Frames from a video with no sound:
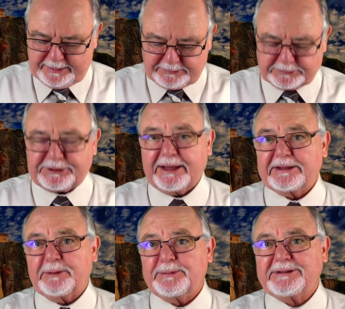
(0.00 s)
So she
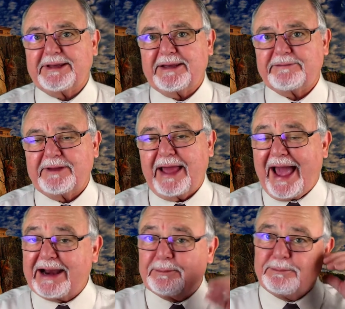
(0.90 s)
ended up deceived.
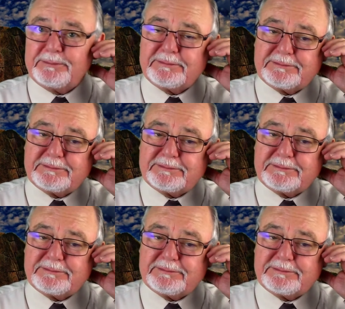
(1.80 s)
Adam